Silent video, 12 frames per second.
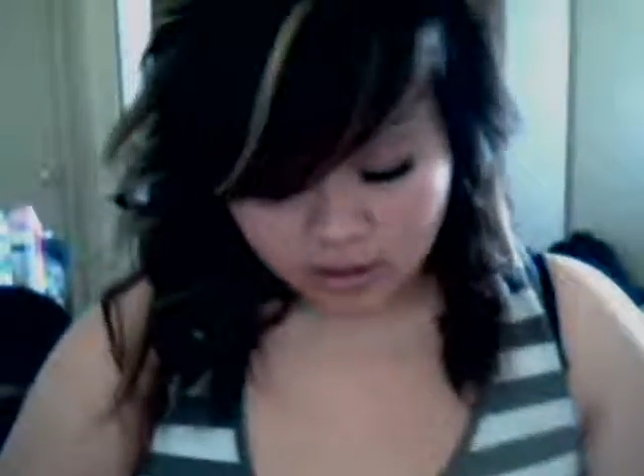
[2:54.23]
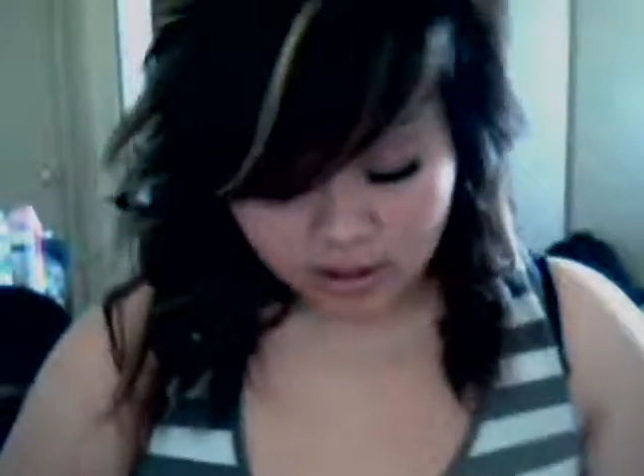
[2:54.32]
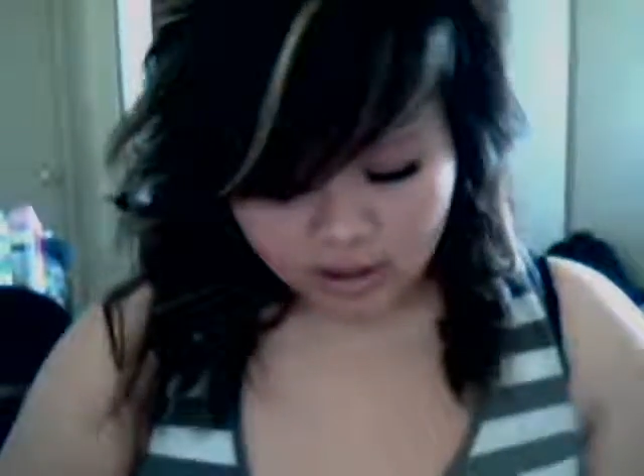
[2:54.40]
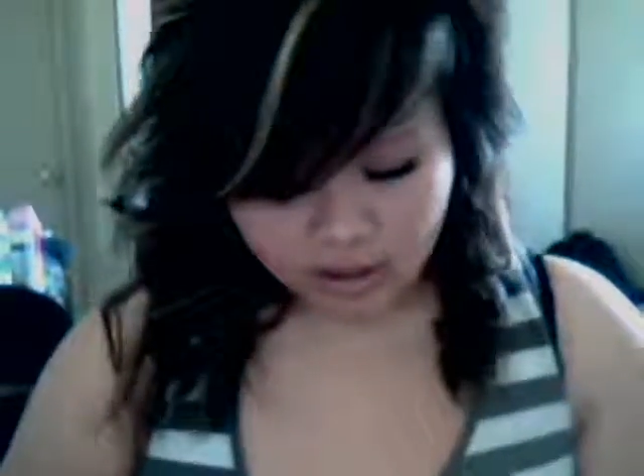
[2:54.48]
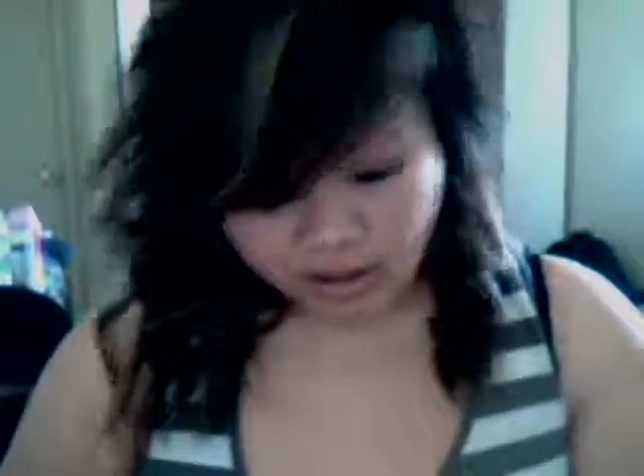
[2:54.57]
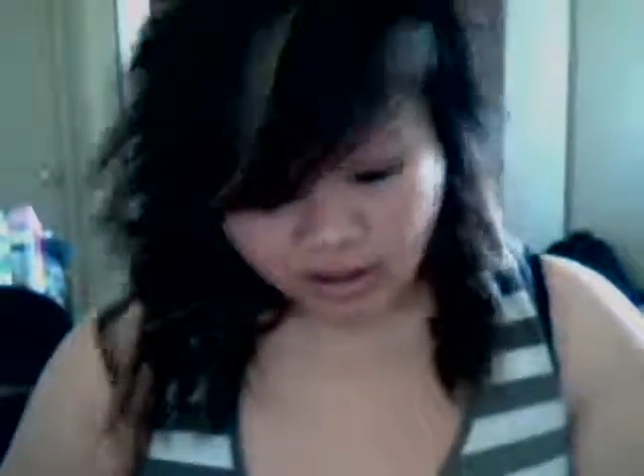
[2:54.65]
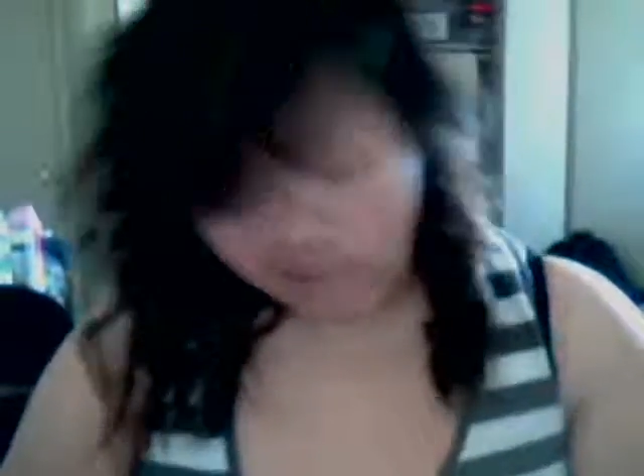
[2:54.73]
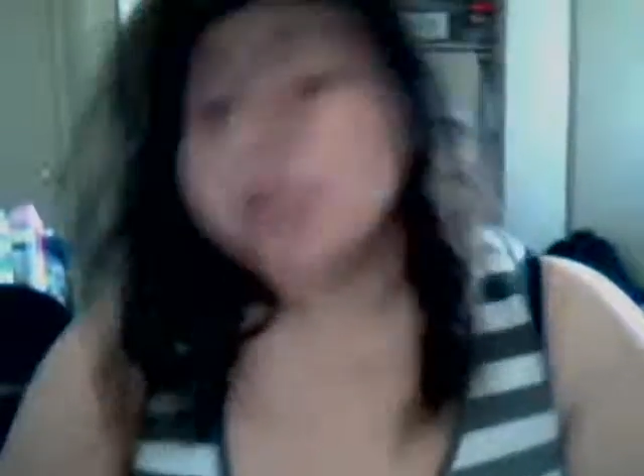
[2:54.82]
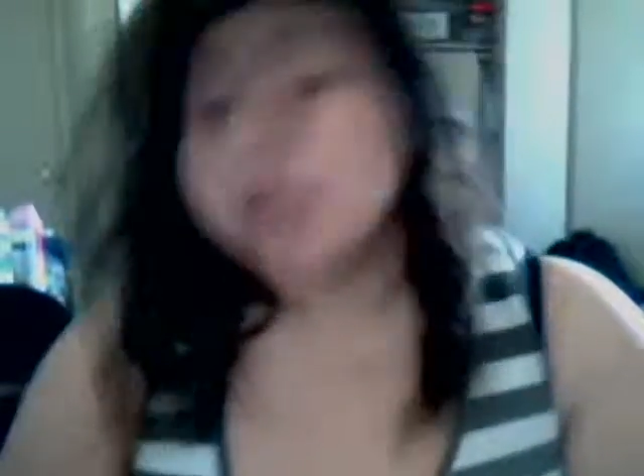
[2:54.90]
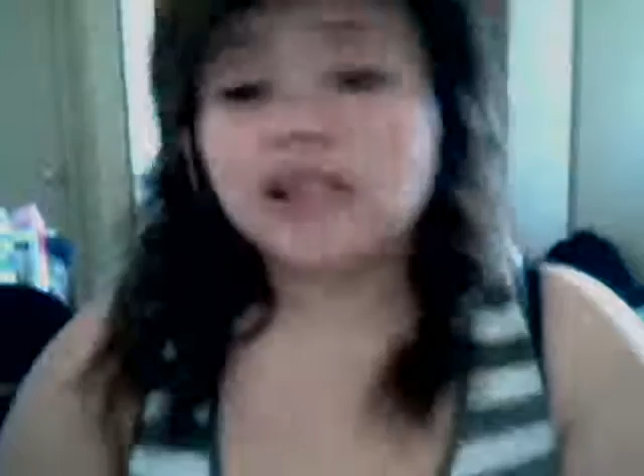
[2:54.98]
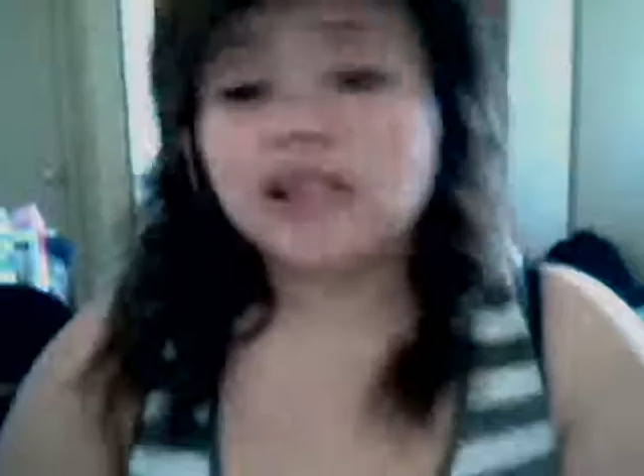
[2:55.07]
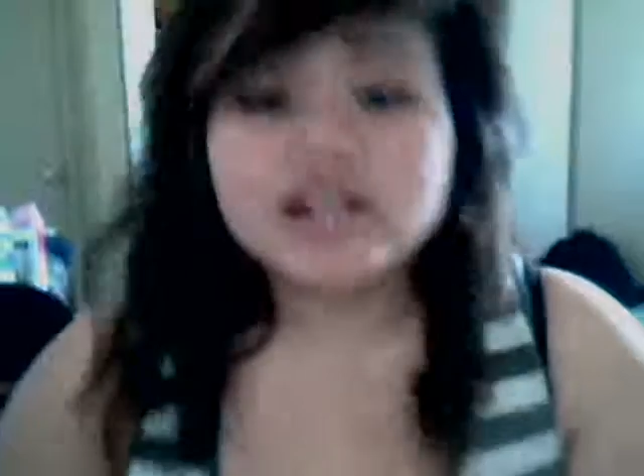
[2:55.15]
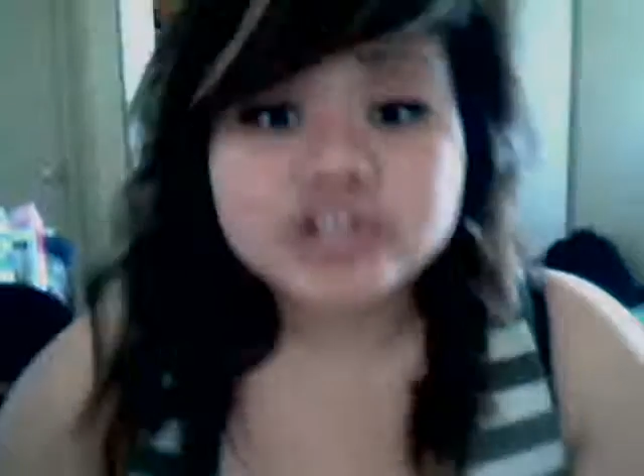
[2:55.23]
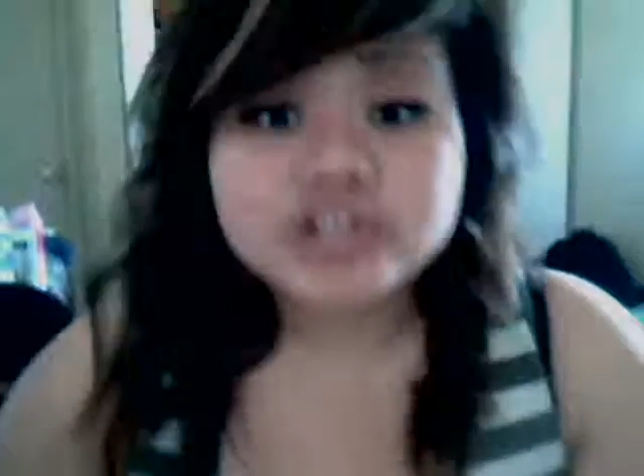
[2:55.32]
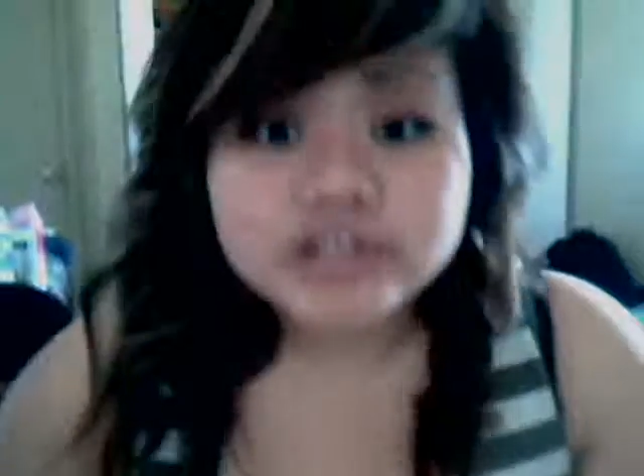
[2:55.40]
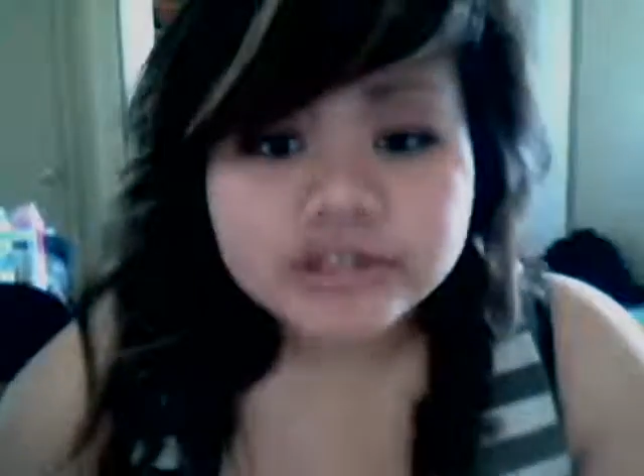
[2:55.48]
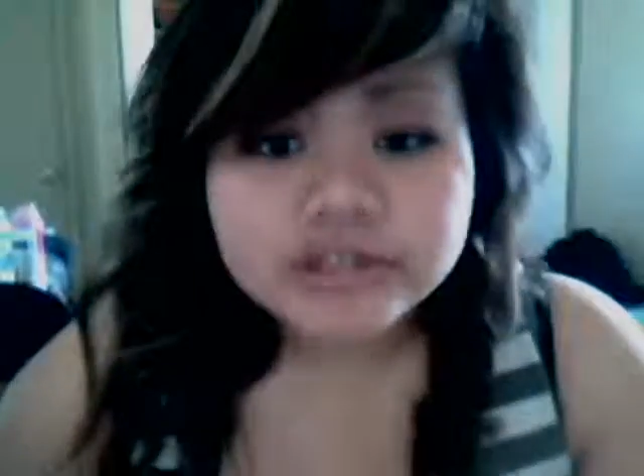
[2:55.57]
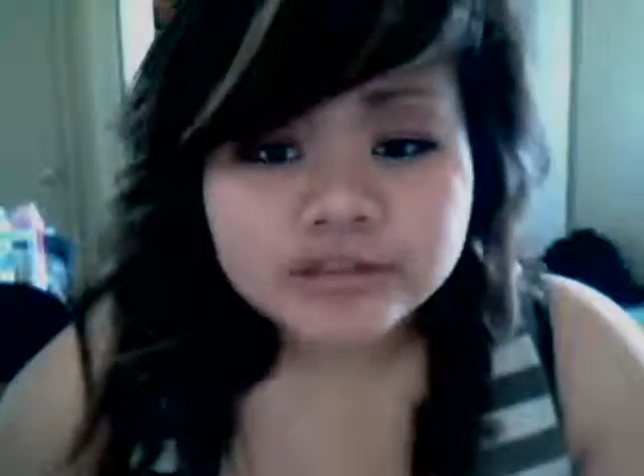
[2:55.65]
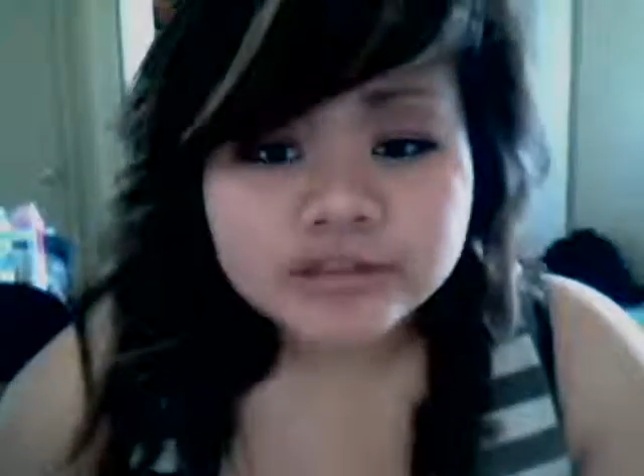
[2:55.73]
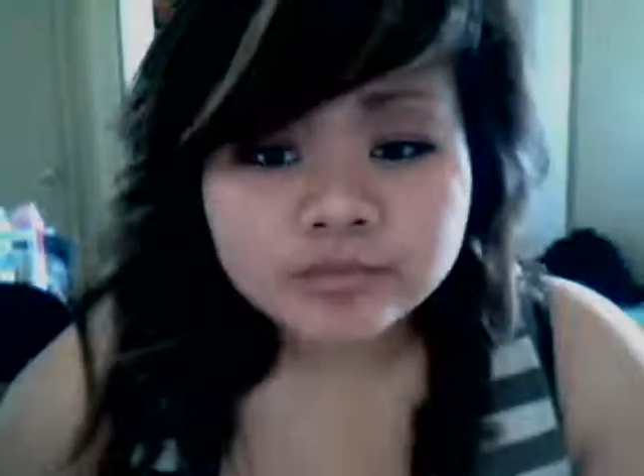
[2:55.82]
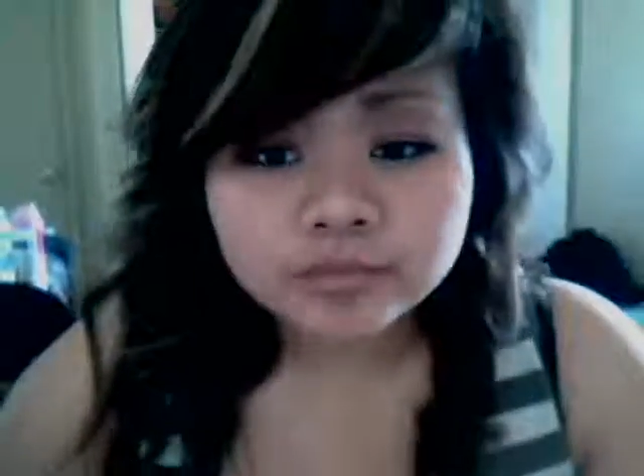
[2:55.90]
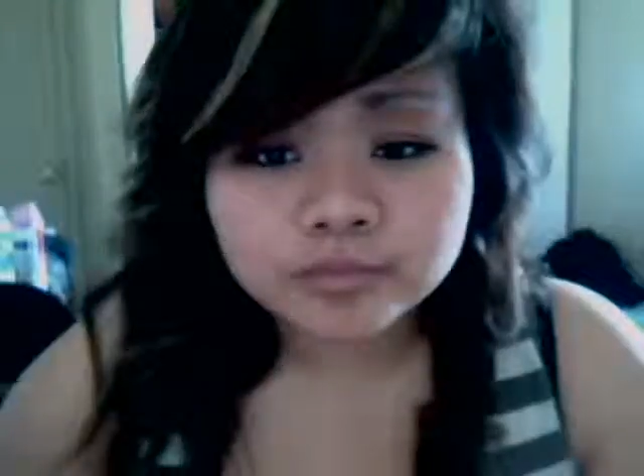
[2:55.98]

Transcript: and lashes.